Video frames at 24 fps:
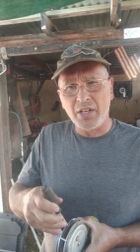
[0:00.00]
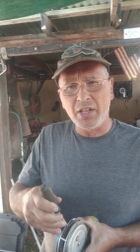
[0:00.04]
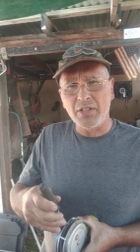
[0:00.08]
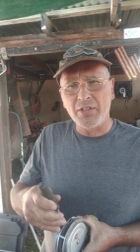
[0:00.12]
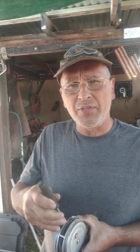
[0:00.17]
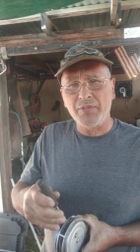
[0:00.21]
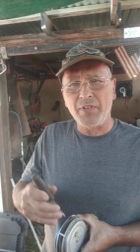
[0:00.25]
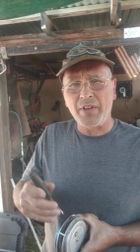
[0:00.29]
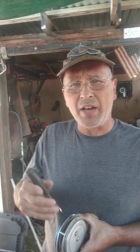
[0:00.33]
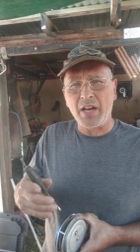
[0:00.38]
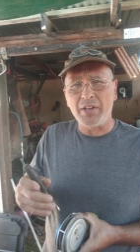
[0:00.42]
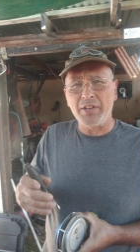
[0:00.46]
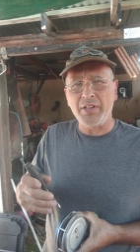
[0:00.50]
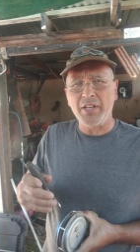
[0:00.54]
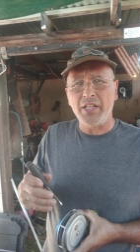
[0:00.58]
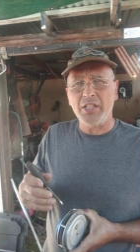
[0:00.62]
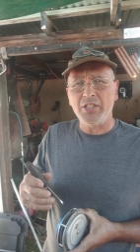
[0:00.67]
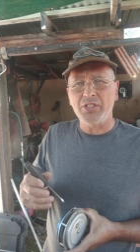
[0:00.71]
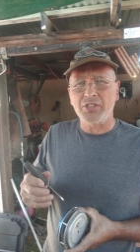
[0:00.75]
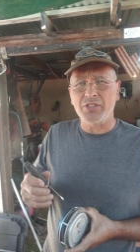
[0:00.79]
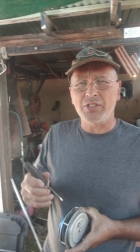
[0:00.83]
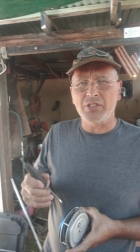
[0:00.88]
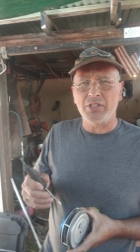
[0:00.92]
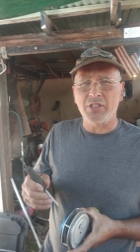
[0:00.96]
on the
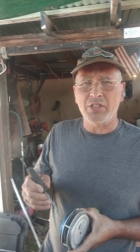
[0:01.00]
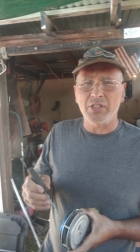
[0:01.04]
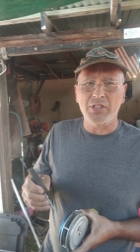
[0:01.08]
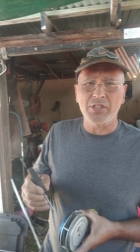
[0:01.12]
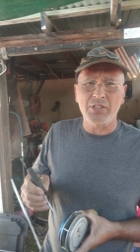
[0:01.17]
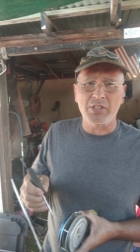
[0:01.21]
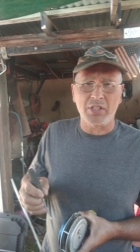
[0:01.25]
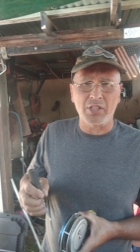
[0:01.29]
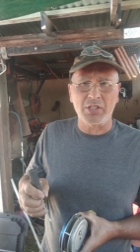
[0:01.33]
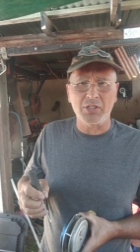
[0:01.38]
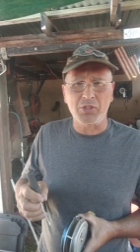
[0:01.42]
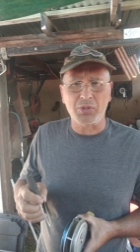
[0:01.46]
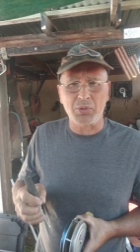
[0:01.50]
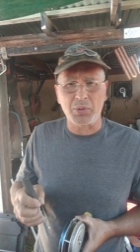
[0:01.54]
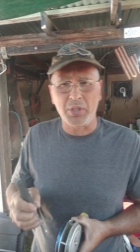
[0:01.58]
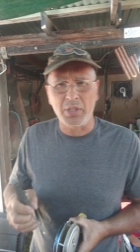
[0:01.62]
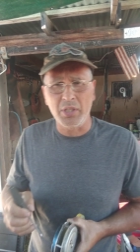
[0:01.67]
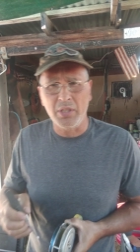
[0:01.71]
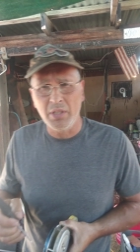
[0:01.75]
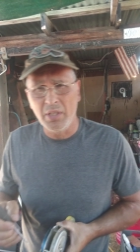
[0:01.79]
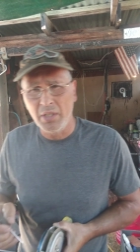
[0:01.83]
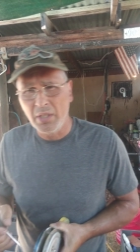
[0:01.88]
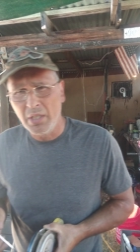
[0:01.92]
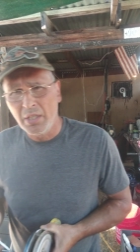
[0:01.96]
foundations of this country,
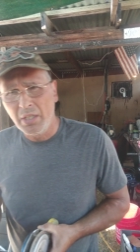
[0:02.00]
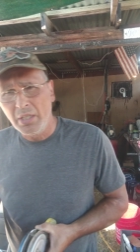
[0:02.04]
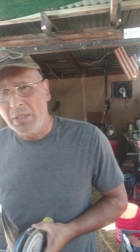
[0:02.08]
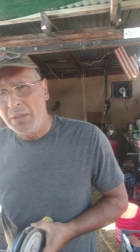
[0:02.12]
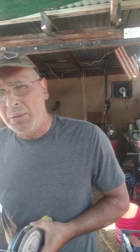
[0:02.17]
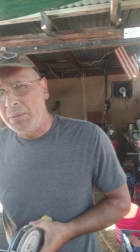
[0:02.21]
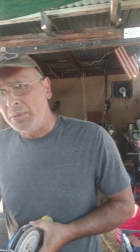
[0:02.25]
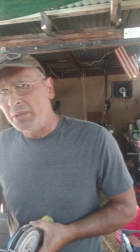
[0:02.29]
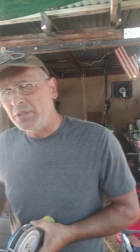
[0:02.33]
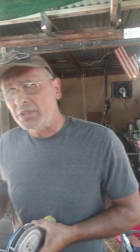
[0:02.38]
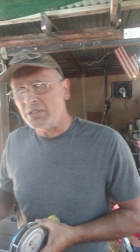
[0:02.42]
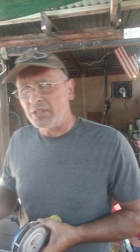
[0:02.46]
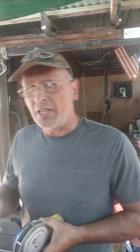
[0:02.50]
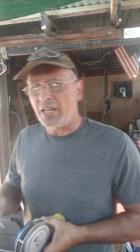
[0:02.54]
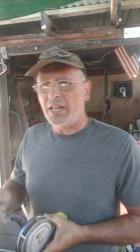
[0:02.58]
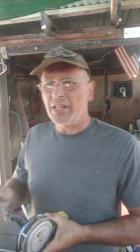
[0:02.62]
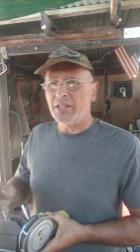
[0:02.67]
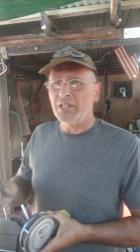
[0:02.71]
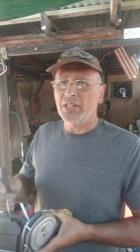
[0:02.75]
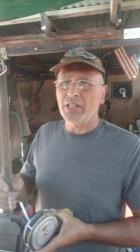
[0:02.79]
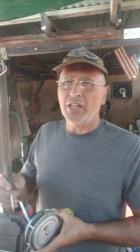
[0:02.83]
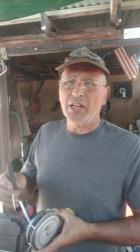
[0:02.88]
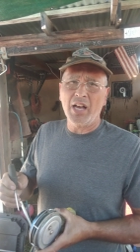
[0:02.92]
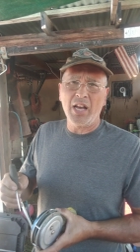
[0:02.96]
we
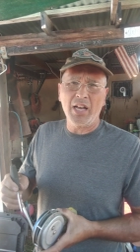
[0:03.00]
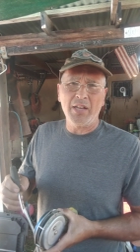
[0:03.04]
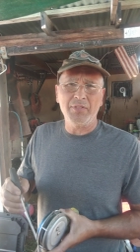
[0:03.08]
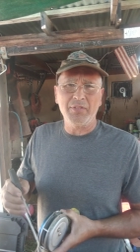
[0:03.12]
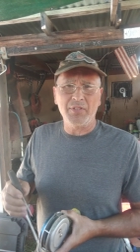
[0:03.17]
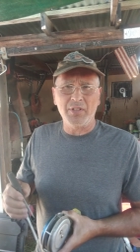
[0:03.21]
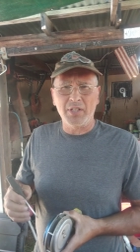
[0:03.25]
stand on life,